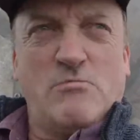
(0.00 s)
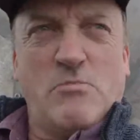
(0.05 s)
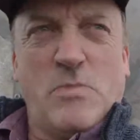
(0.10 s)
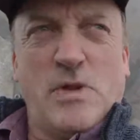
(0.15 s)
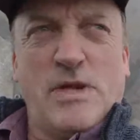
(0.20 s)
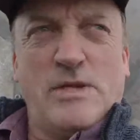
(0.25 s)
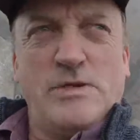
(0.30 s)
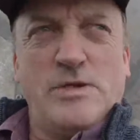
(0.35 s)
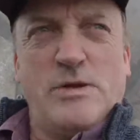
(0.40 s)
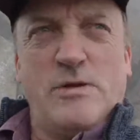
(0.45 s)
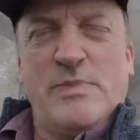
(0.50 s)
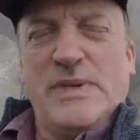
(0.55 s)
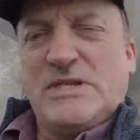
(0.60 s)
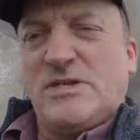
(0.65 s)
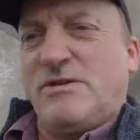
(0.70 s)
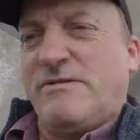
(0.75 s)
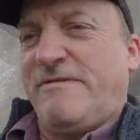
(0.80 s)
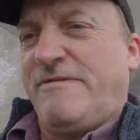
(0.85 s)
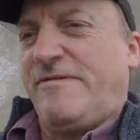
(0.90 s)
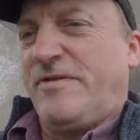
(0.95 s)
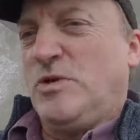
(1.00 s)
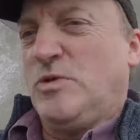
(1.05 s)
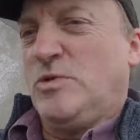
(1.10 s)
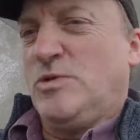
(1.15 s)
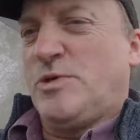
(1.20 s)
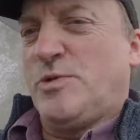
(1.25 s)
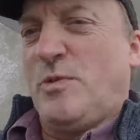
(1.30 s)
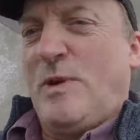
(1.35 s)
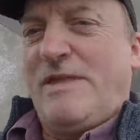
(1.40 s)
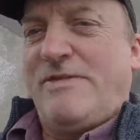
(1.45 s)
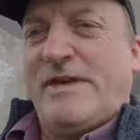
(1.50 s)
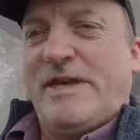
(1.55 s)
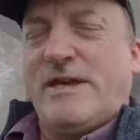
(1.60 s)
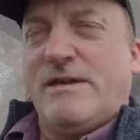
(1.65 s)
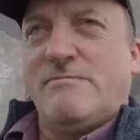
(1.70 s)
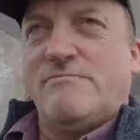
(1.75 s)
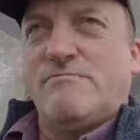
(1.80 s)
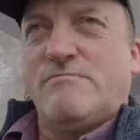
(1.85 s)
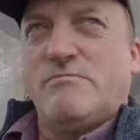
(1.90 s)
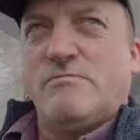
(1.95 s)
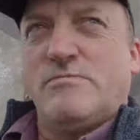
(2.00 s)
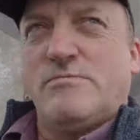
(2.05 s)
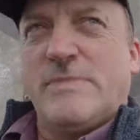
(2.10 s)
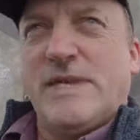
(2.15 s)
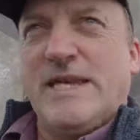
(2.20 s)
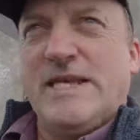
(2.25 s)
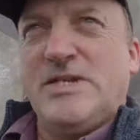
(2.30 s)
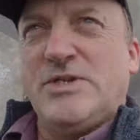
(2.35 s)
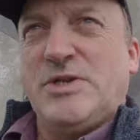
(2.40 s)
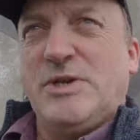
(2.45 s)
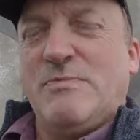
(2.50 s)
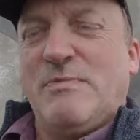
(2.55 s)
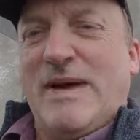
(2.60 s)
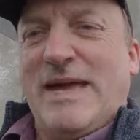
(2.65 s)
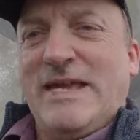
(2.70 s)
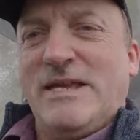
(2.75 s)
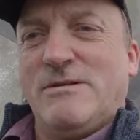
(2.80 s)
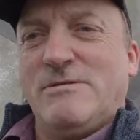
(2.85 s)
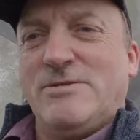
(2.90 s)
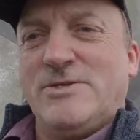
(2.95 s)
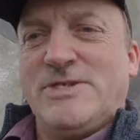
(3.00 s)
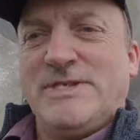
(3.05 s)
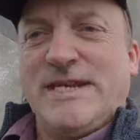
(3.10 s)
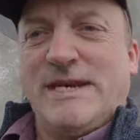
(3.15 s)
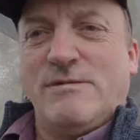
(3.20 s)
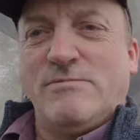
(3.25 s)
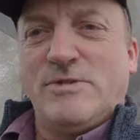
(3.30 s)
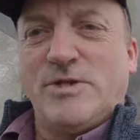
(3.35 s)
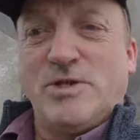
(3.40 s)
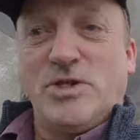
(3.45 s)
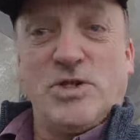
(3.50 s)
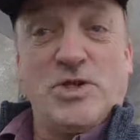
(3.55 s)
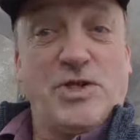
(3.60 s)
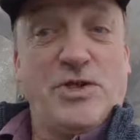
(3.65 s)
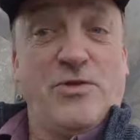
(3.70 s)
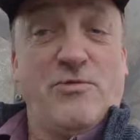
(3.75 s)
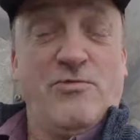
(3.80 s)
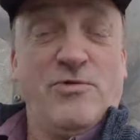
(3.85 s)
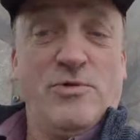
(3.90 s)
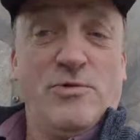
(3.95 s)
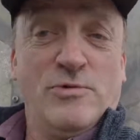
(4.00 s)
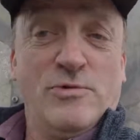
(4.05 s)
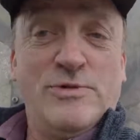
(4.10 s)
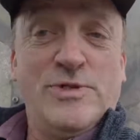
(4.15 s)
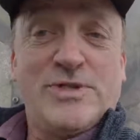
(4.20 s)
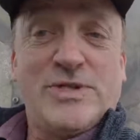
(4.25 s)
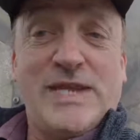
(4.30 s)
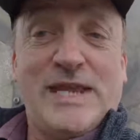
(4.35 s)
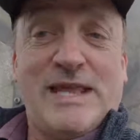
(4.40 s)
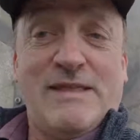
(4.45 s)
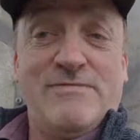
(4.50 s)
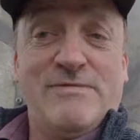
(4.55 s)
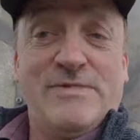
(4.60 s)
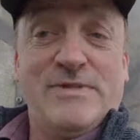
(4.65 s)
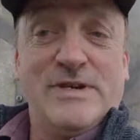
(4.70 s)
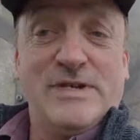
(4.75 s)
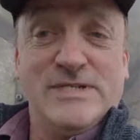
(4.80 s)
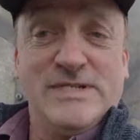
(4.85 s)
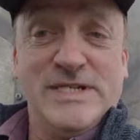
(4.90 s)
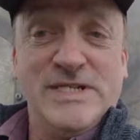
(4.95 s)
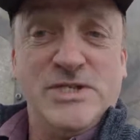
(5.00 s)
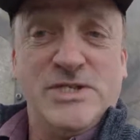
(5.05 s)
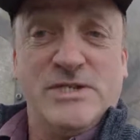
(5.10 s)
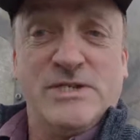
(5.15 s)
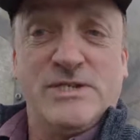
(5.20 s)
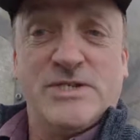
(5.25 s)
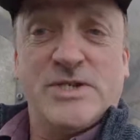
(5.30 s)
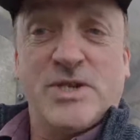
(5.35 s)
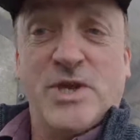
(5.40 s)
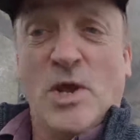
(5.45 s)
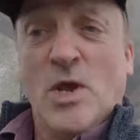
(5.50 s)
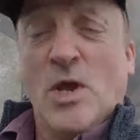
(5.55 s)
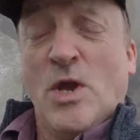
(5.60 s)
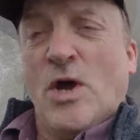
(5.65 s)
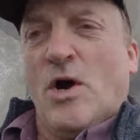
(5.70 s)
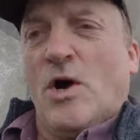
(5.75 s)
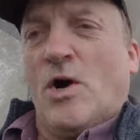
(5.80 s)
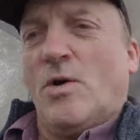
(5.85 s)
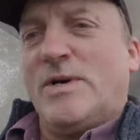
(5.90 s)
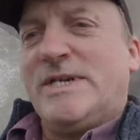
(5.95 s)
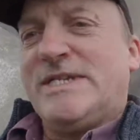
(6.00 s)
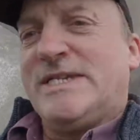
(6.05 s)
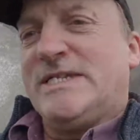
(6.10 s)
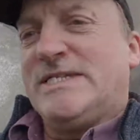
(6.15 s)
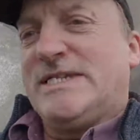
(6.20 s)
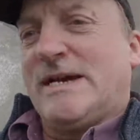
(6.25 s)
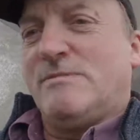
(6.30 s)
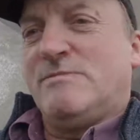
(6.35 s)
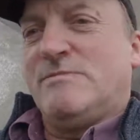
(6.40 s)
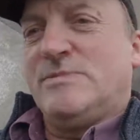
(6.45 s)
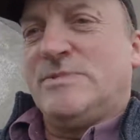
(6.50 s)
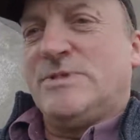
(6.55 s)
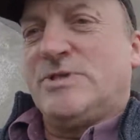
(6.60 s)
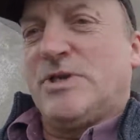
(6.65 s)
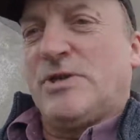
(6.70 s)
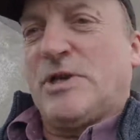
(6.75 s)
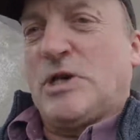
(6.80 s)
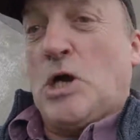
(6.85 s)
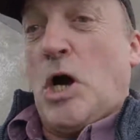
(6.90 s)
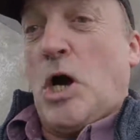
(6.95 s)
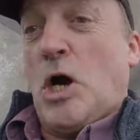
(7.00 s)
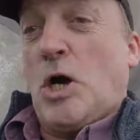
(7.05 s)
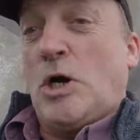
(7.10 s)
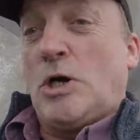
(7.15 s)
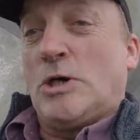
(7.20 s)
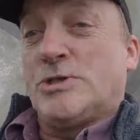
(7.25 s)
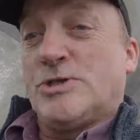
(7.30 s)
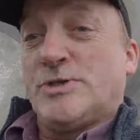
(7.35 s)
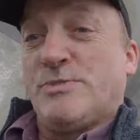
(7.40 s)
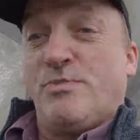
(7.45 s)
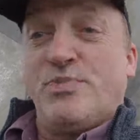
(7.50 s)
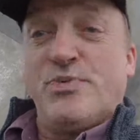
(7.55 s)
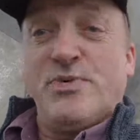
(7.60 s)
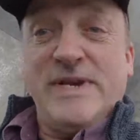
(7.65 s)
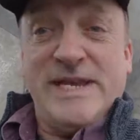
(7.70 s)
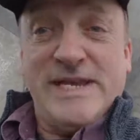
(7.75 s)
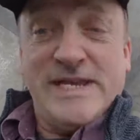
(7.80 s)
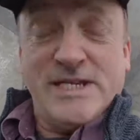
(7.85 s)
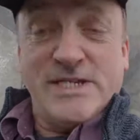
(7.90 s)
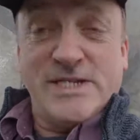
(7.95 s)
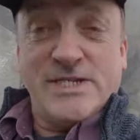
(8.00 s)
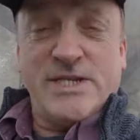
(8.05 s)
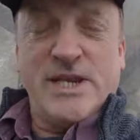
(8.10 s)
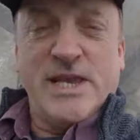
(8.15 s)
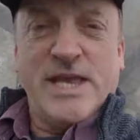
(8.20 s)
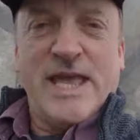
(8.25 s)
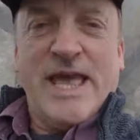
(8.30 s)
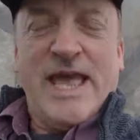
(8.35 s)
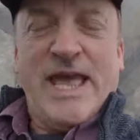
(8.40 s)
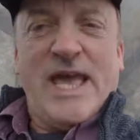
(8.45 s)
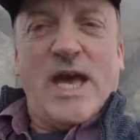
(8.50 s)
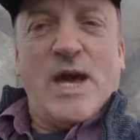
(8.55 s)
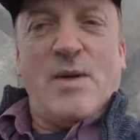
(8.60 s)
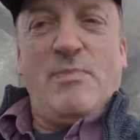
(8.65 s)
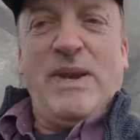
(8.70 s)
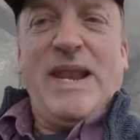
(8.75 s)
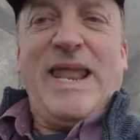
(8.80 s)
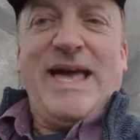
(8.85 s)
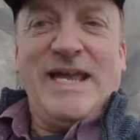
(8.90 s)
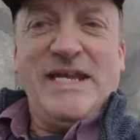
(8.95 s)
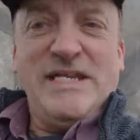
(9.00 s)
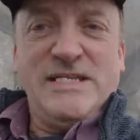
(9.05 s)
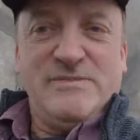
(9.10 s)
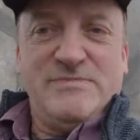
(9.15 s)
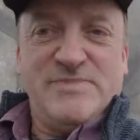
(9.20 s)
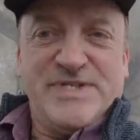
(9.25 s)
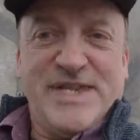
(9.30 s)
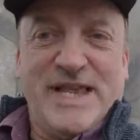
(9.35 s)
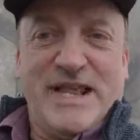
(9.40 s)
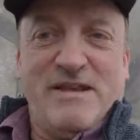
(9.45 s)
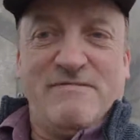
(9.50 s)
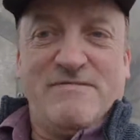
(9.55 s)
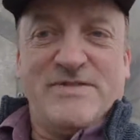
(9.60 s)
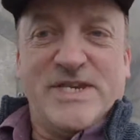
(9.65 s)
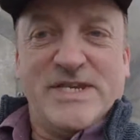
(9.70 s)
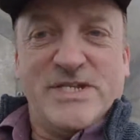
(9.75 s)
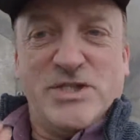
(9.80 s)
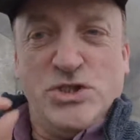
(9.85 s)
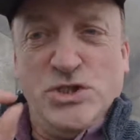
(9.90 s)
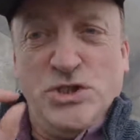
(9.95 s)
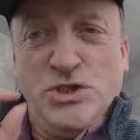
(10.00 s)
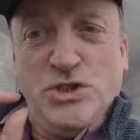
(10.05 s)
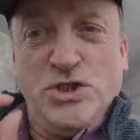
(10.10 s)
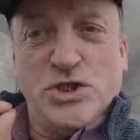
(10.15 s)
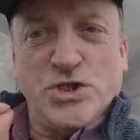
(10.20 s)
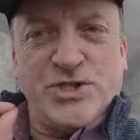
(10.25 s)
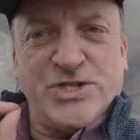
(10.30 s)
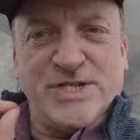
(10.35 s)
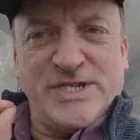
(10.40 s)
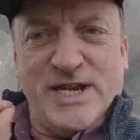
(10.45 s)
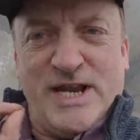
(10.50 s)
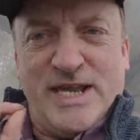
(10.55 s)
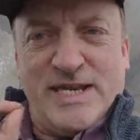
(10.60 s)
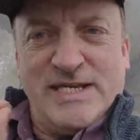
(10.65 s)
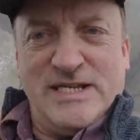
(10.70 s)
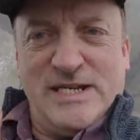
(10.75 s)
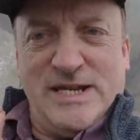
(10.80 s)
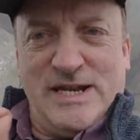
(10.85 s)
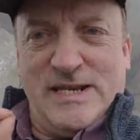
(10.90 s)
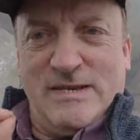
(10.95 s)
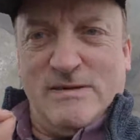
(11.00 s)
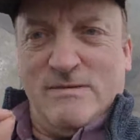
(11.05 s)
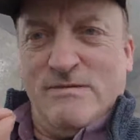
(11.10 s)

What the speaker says: and you're a bit confused whether is the miles down to just the roads and the conditions, or is it down to the car's brakes applying themselves just slightly.